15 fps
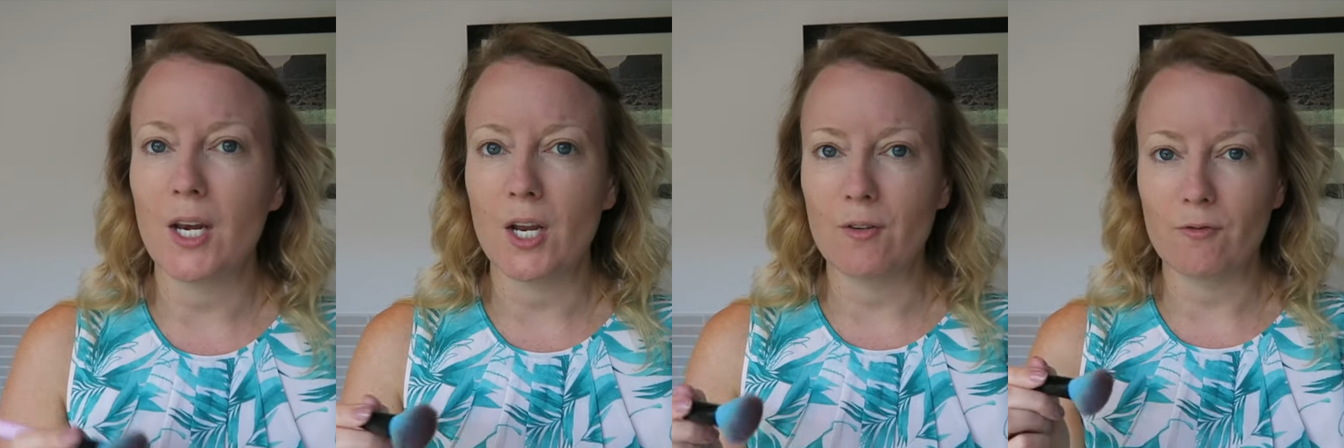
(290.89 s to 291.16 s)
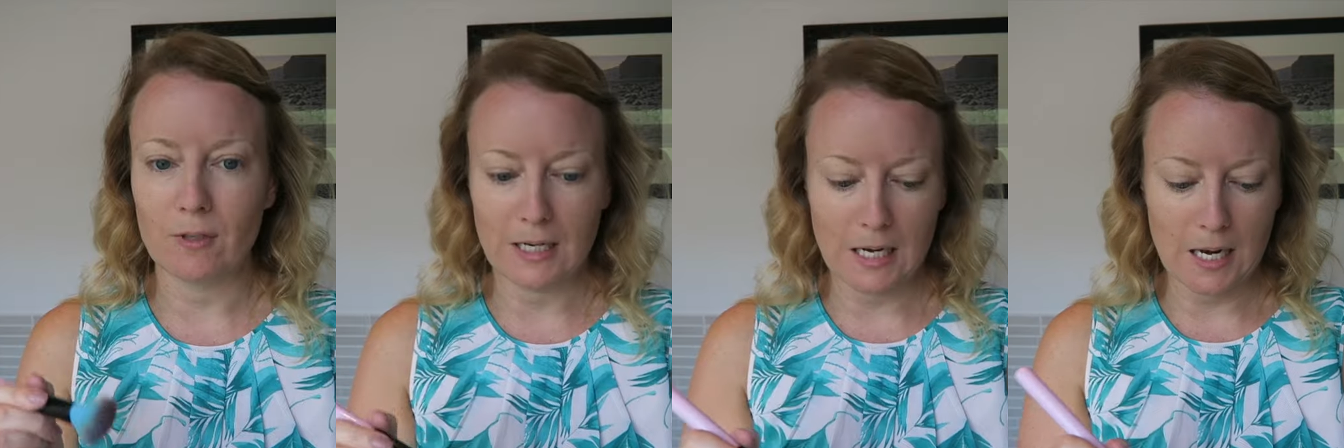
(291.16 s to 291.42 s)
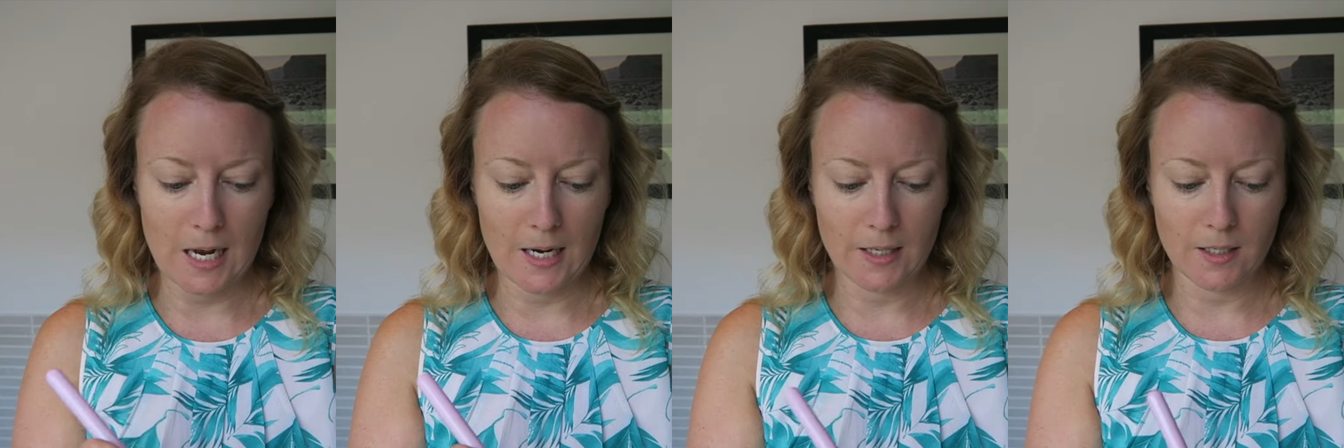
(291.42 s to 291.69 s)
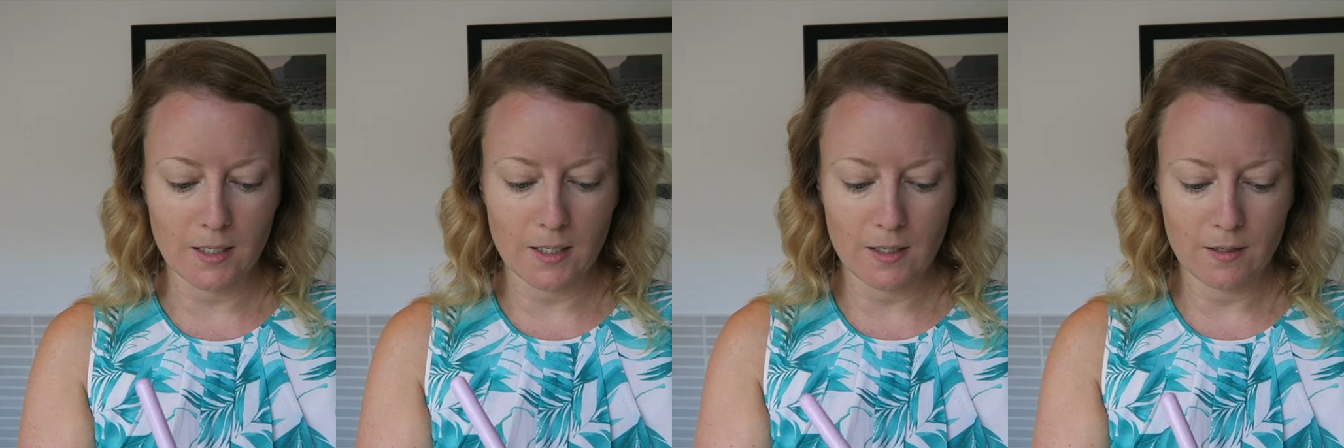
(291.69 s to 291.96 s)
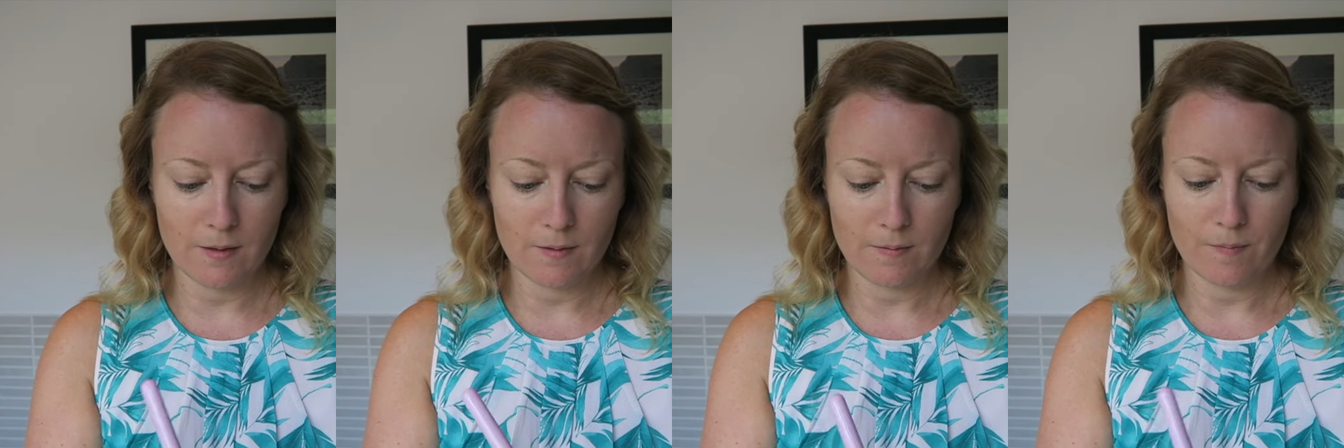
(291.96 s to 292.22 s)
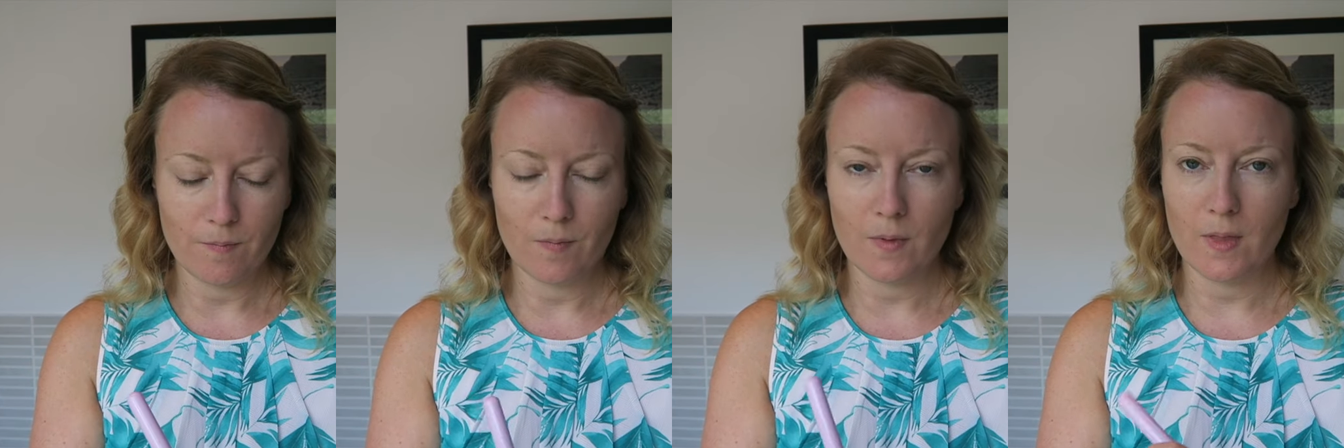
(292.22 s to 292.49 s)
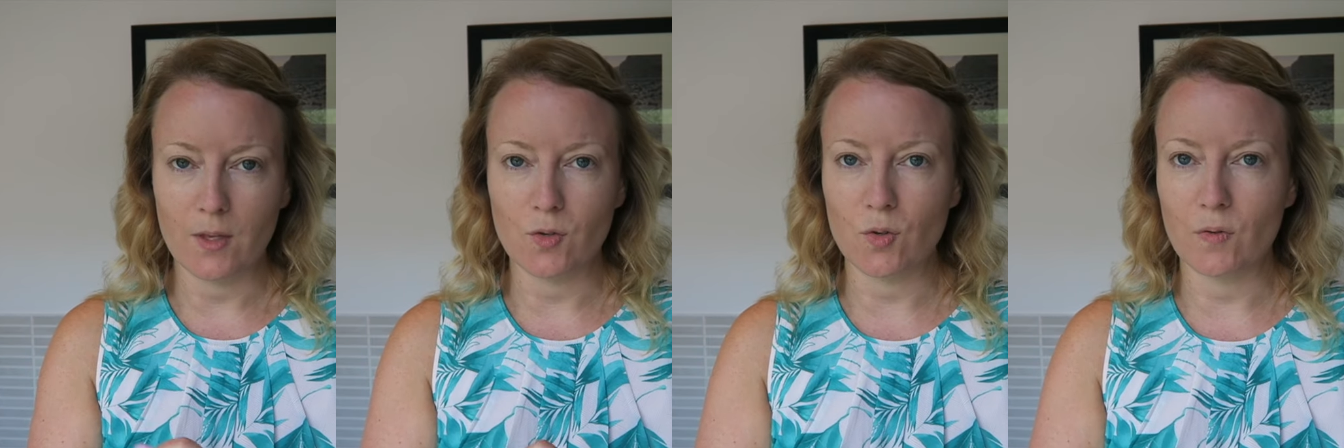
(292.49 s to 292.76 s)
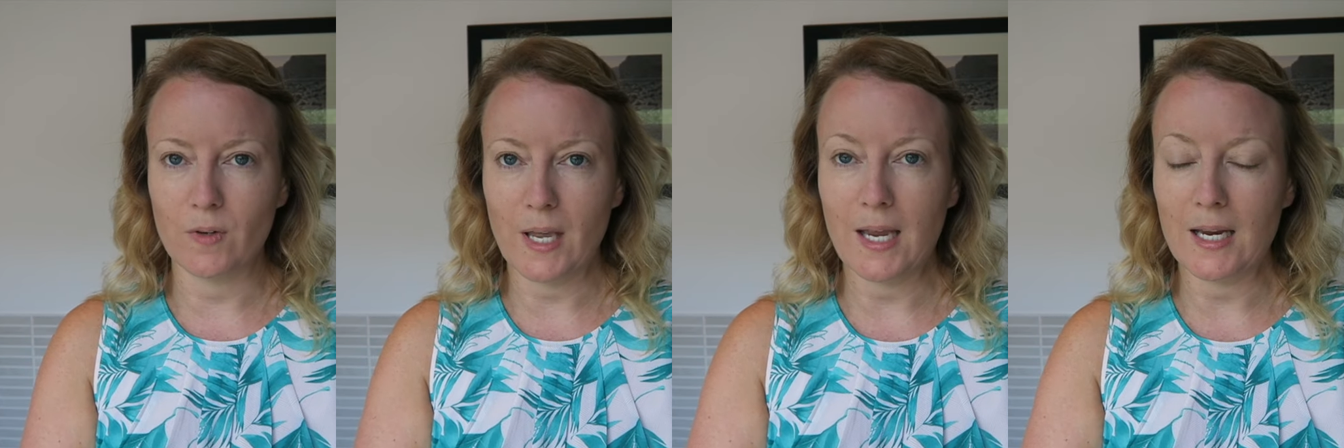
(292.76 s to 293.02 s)
I don't really like the
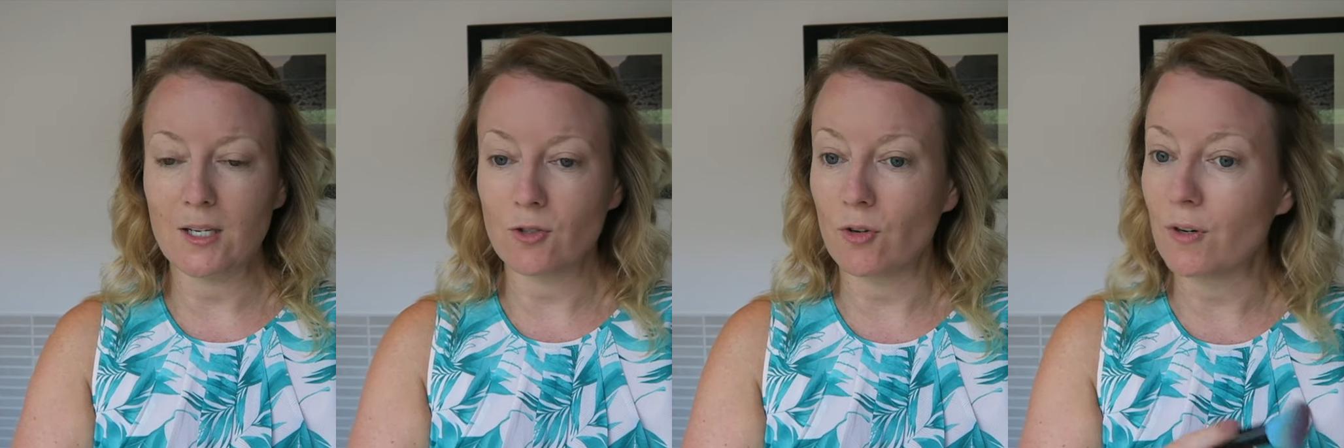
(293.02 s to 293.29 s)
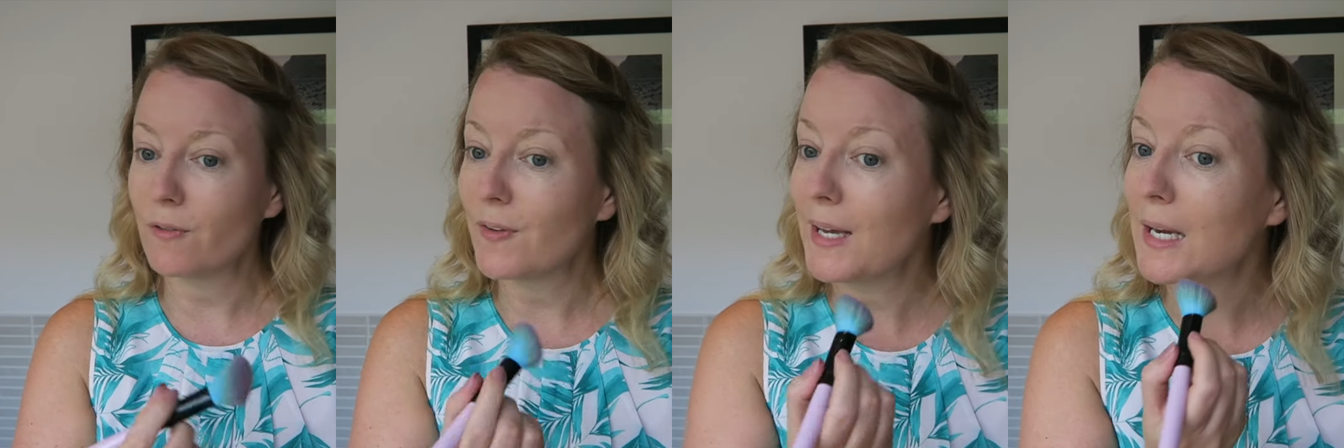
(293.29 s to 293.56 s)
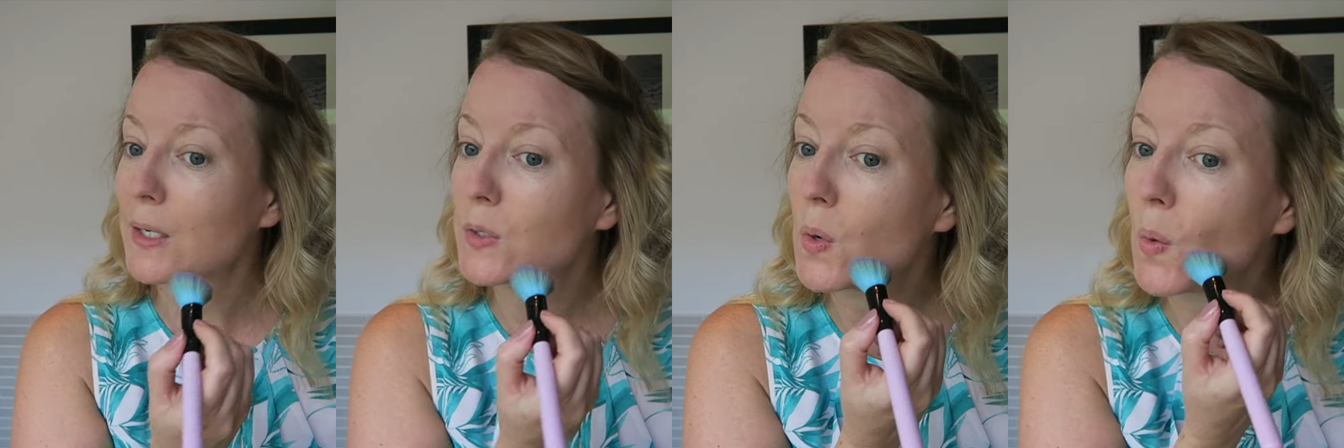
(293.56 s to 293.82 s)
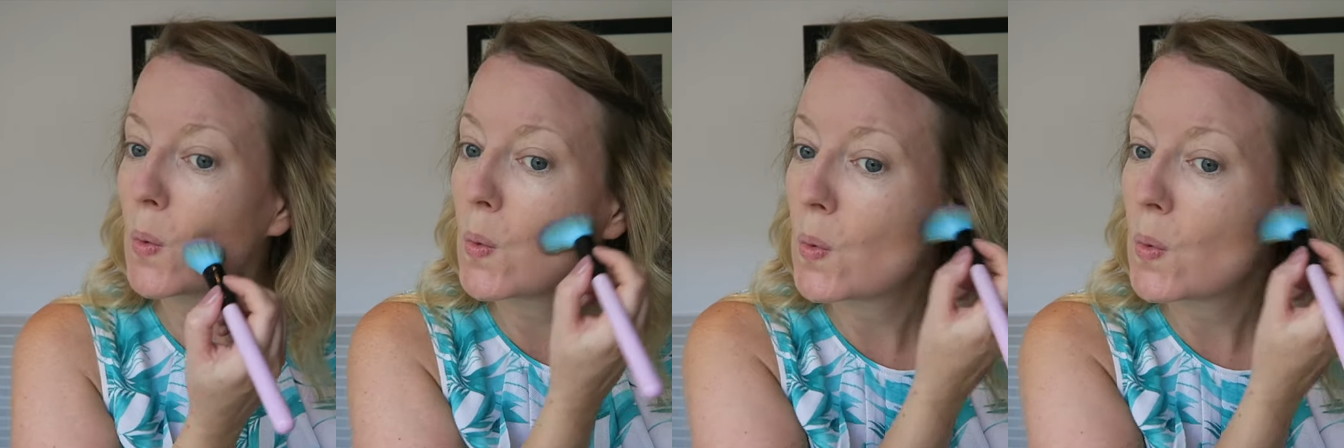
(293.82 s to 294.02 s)
sort of caked on effect.